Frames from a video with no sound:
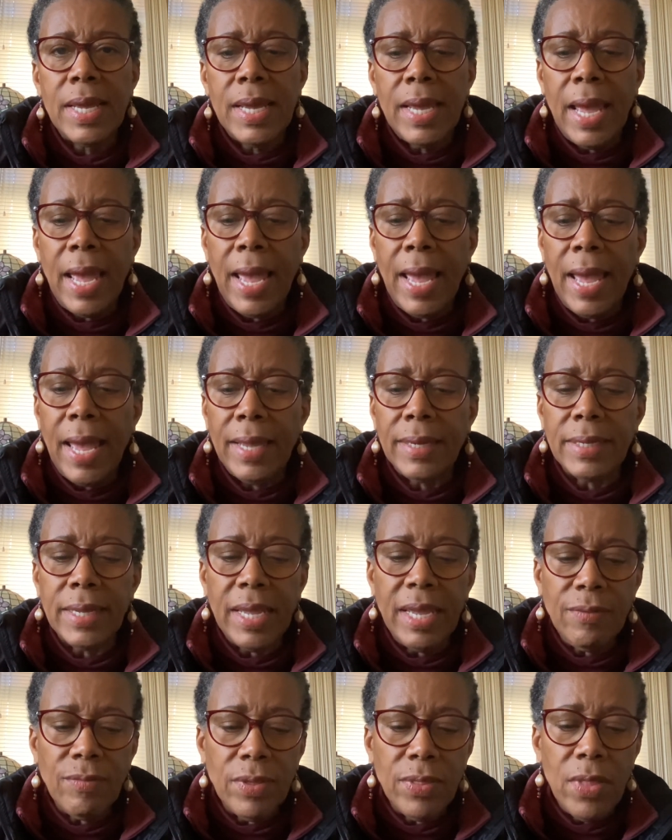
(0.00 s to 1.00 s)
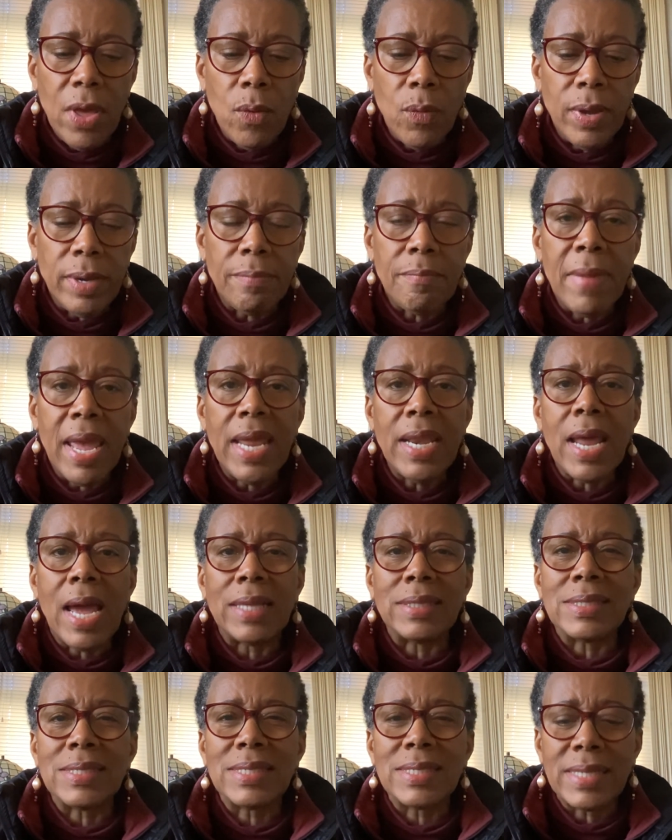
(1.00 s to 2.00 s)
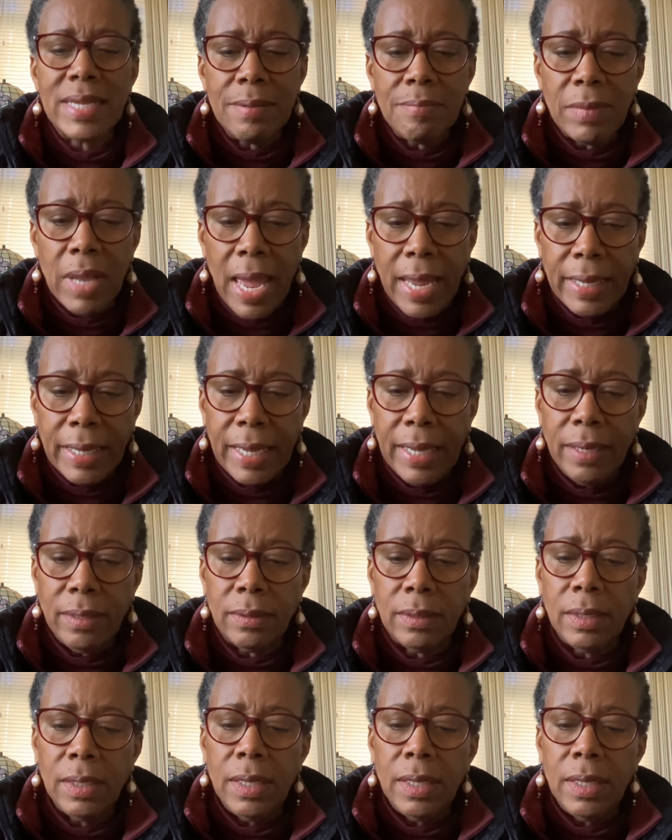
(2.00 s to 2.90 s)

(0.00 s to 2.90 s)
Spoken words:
And even though it may not seem like it,